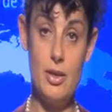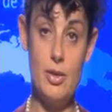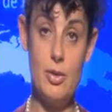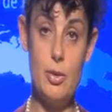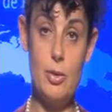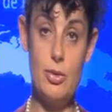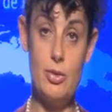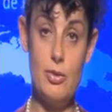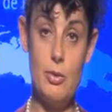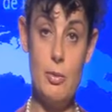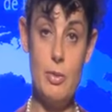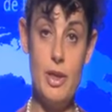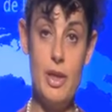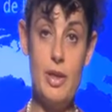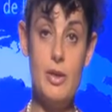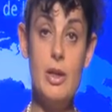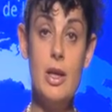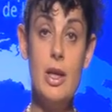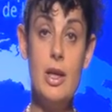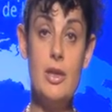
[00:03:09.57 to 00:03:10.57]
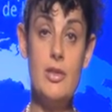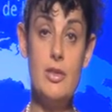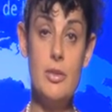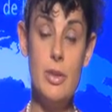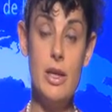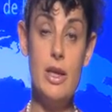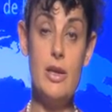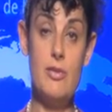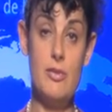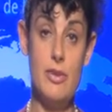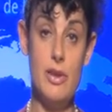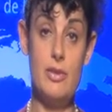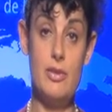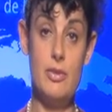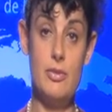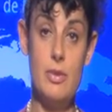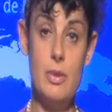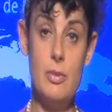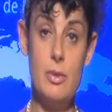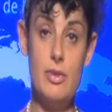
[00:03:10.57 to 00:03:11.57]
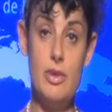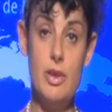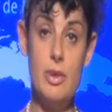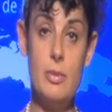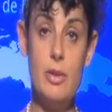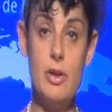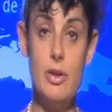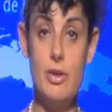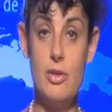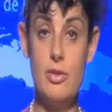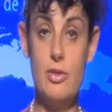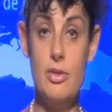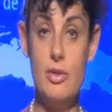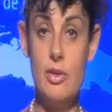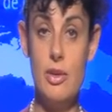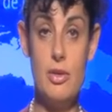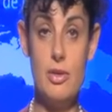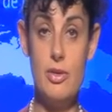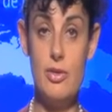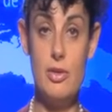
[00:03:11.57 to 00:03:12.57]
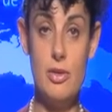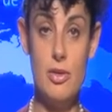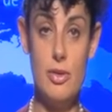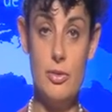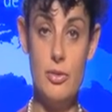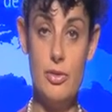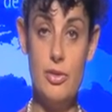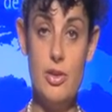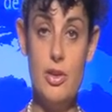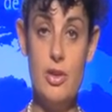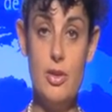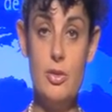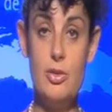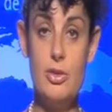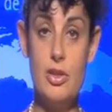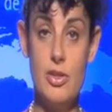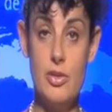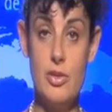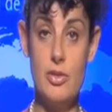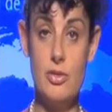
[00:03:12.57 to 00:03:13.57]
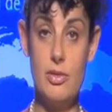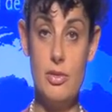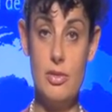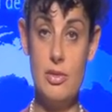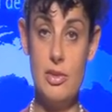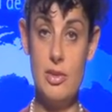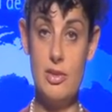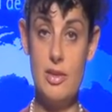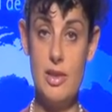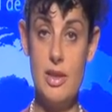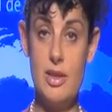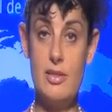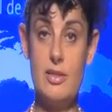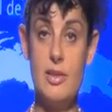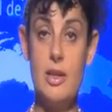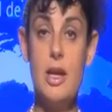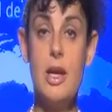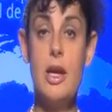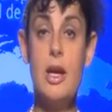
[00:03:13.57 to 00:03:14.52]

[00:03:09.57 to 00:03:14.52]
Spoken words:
Court of Appeal to be an effective remedy, because there's obviously no chances of success.